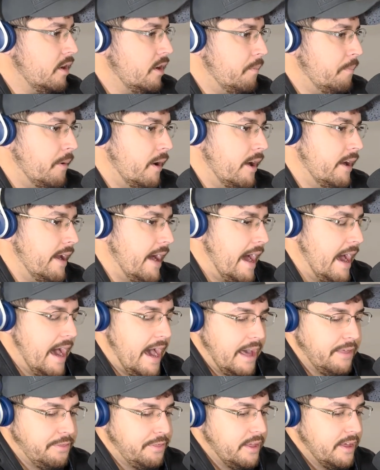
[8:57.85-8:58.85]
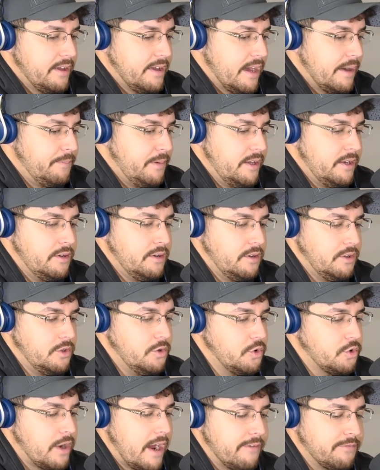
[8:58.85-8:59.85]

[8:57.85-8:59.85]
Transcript: But I think, you drafted